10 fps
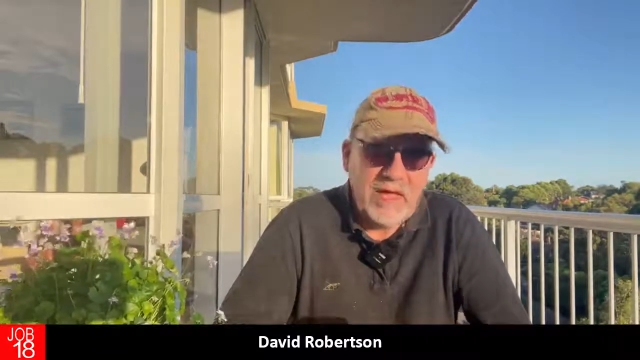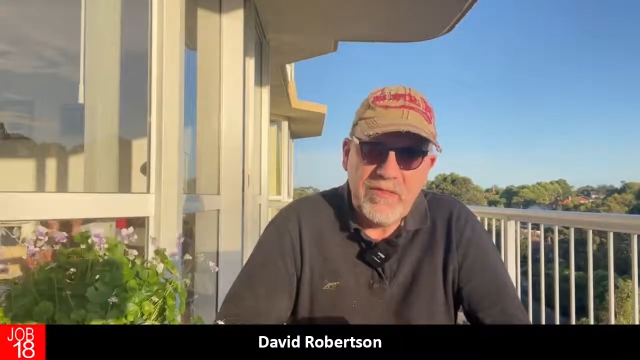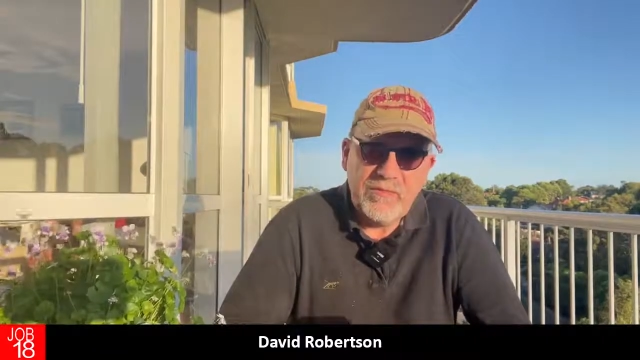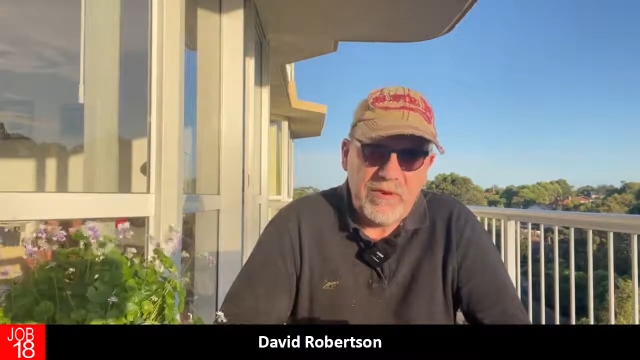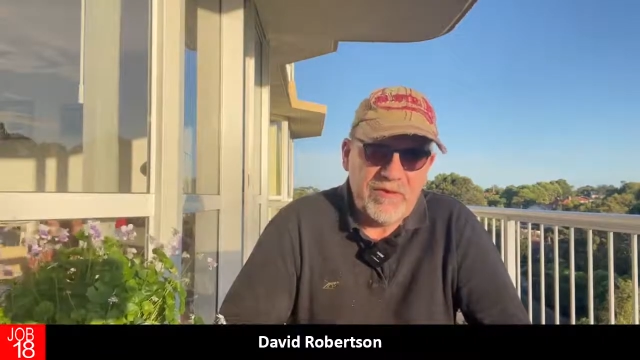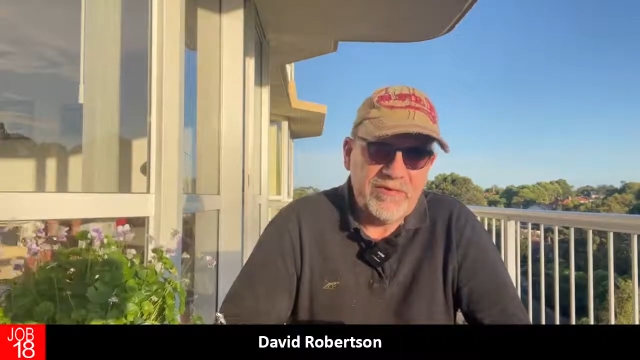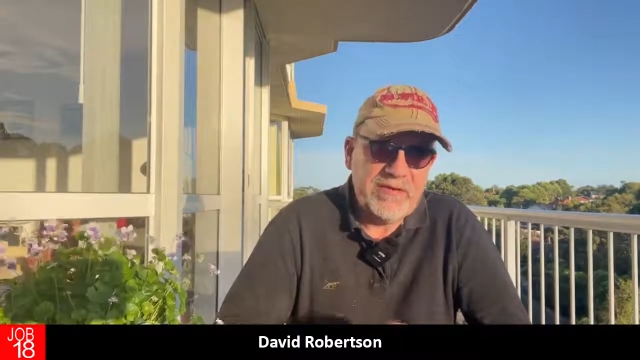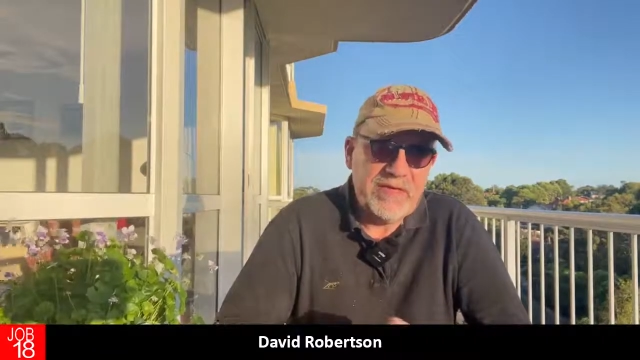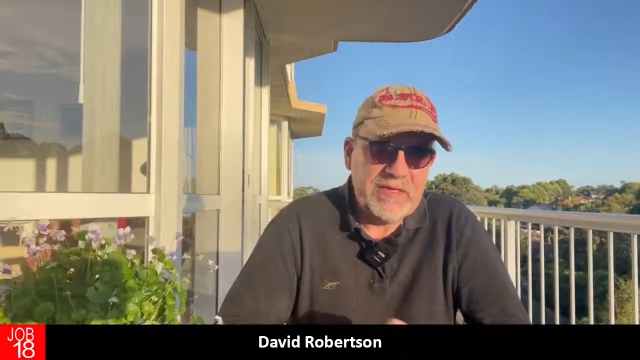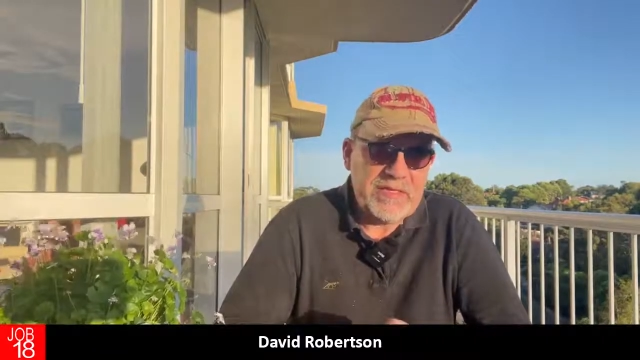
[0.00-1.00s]
The
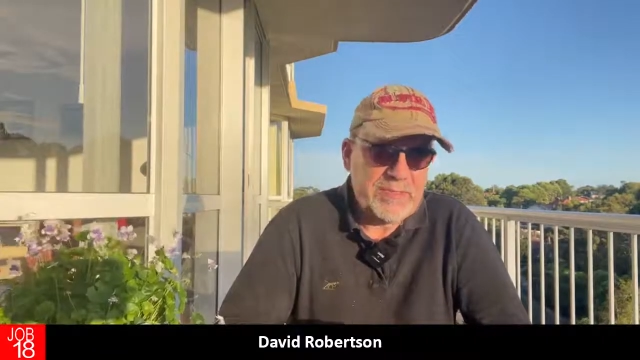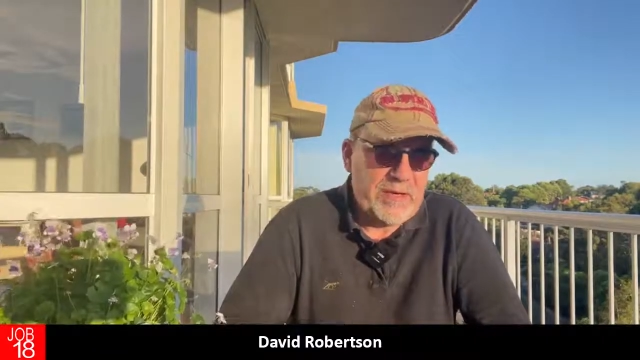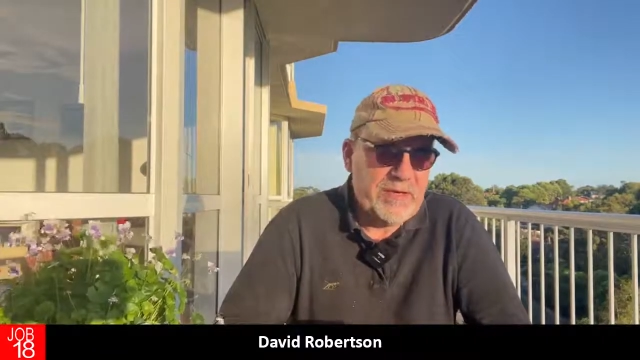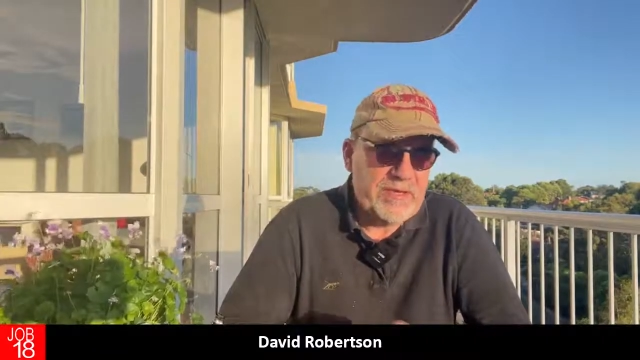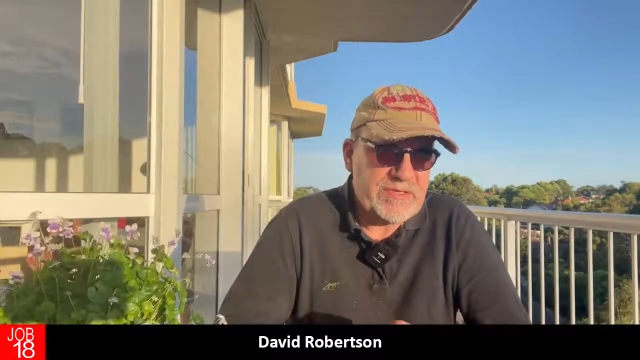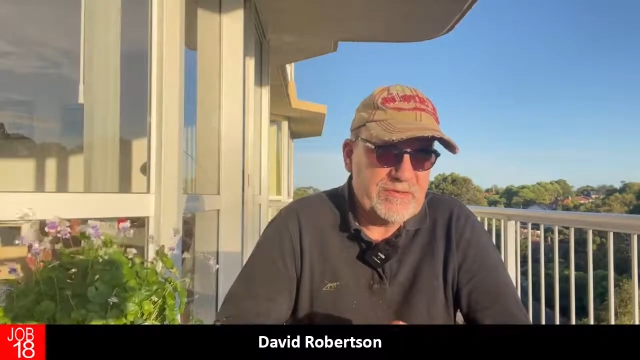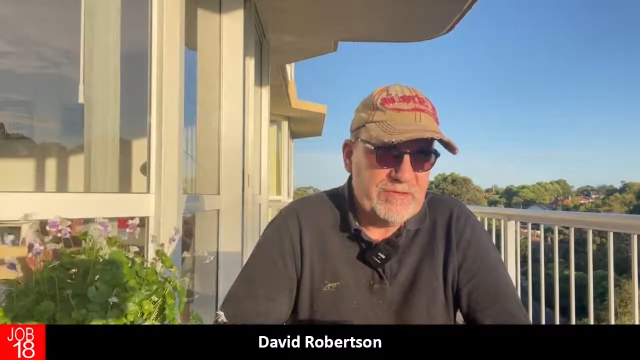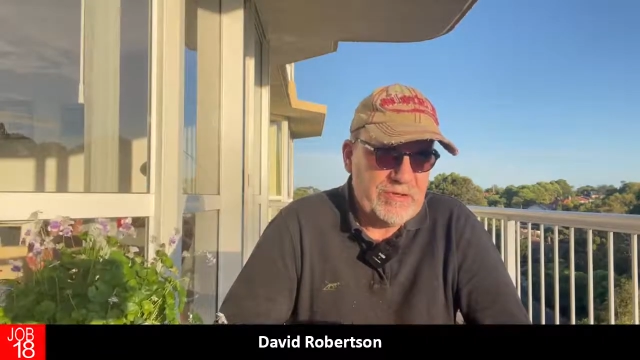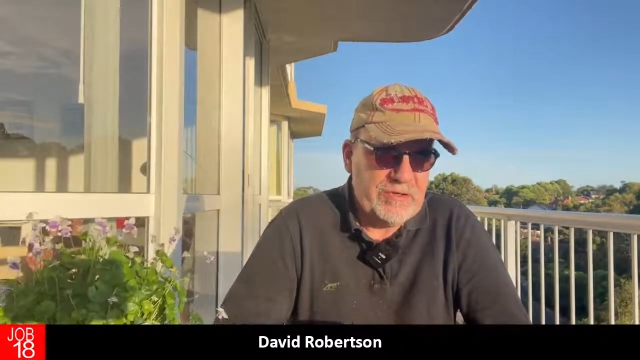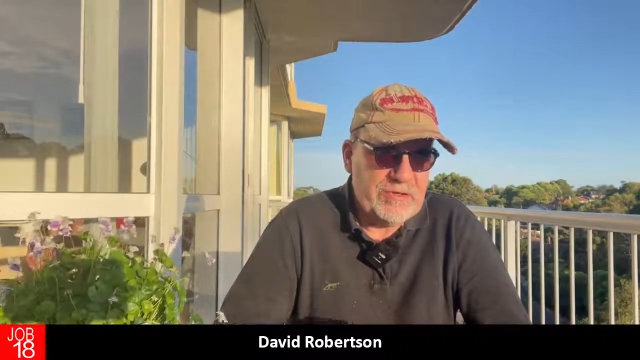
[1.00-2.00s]
personal experience
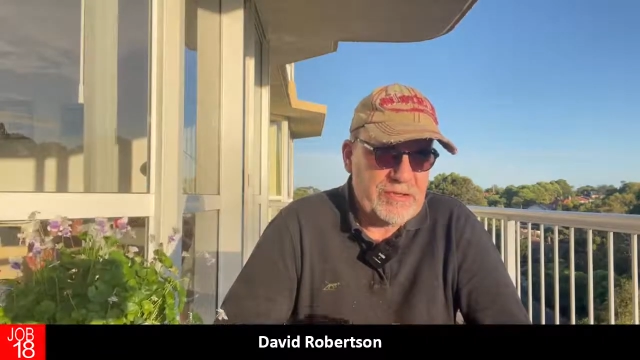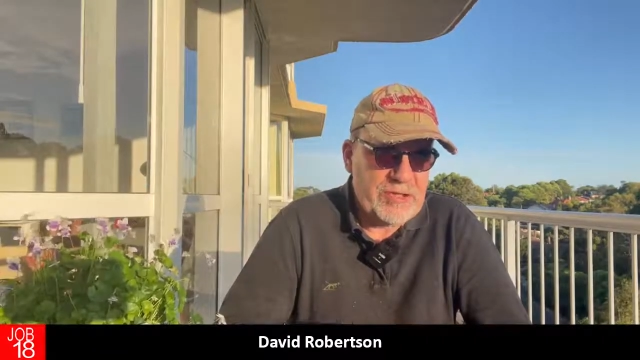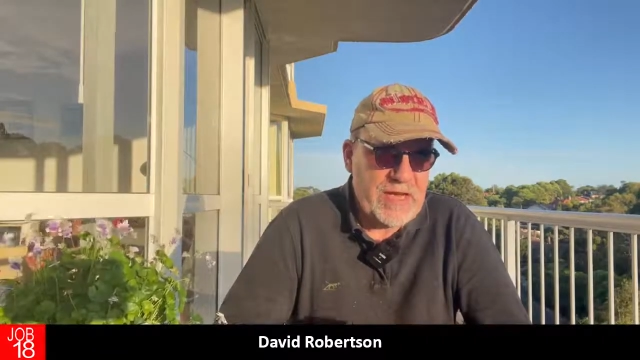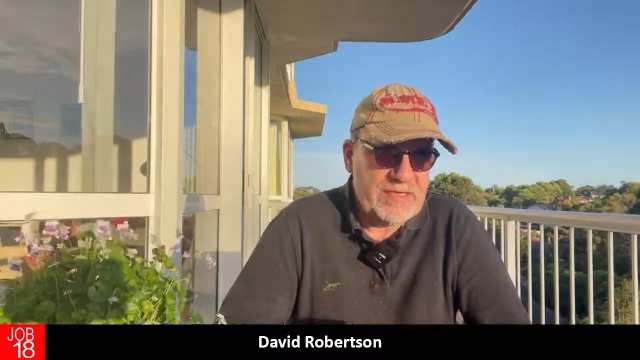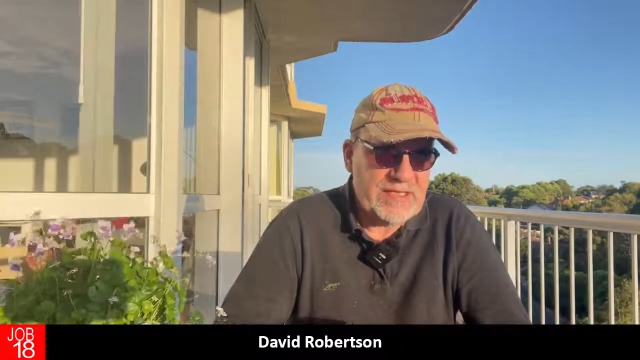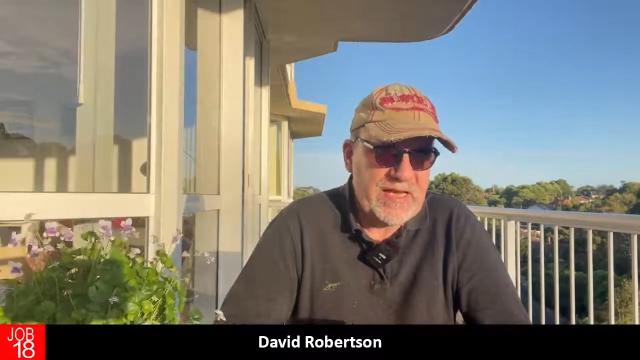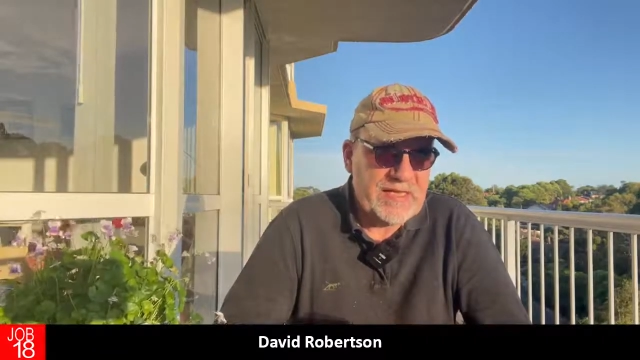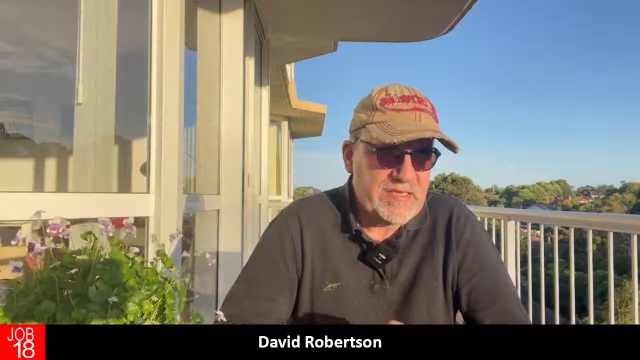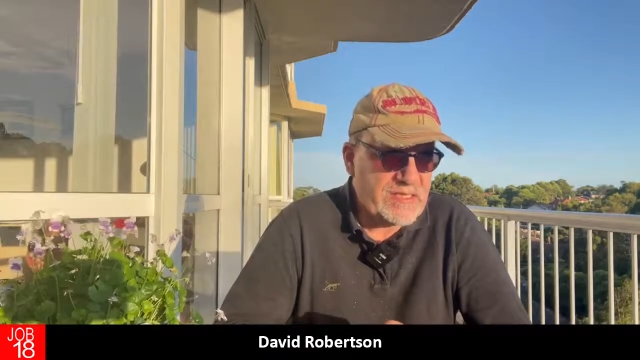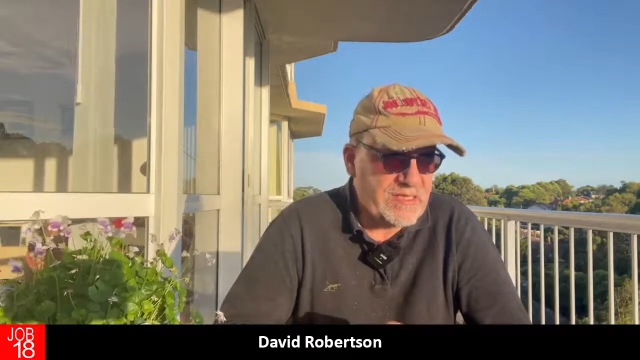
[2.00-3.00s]
of God
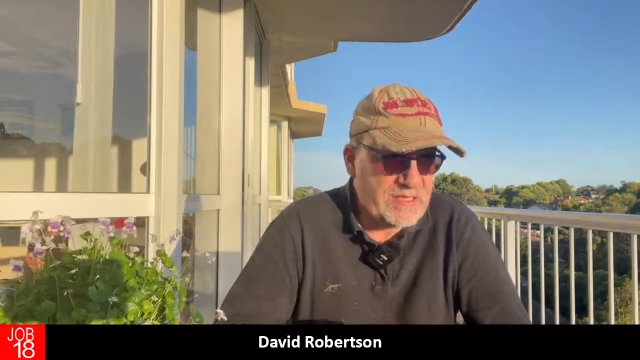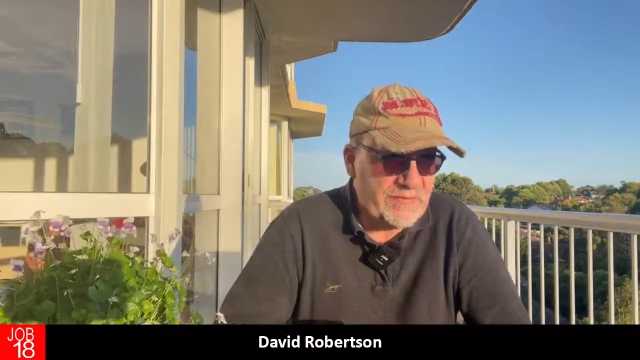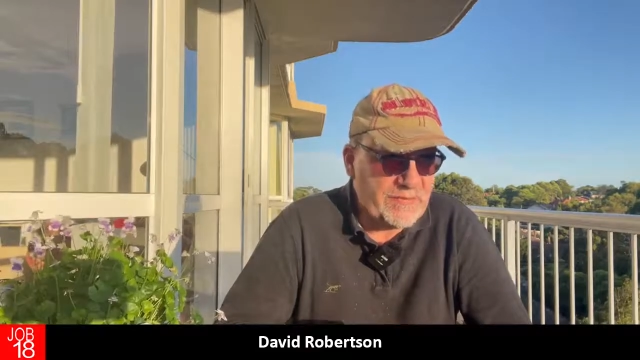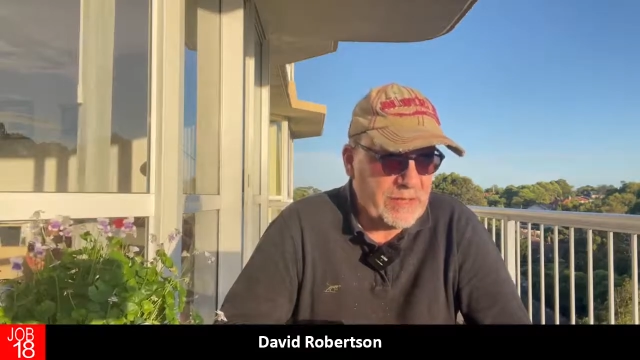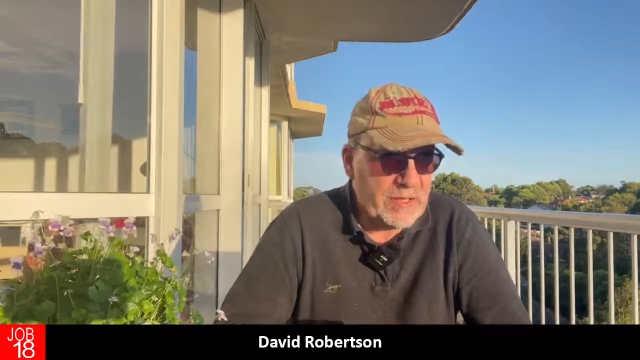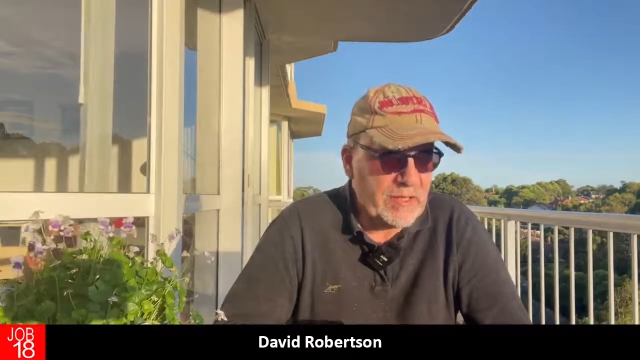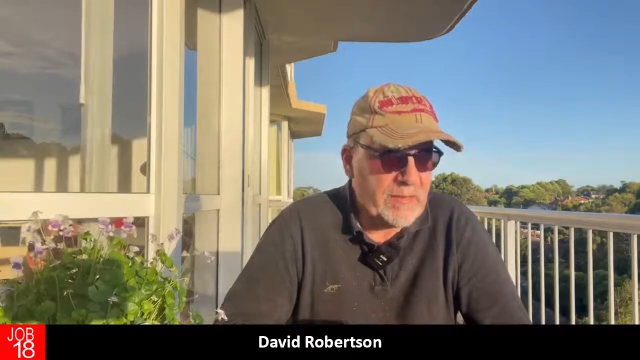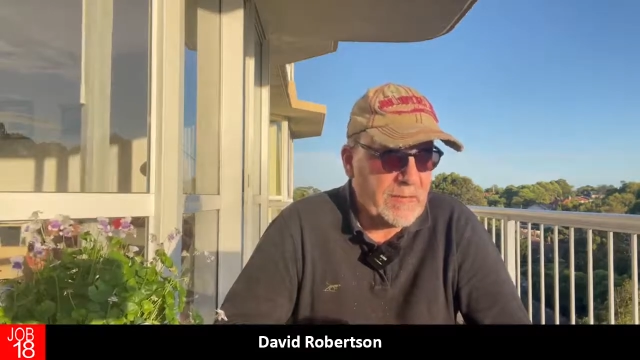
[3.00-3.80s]
transcends the suffering,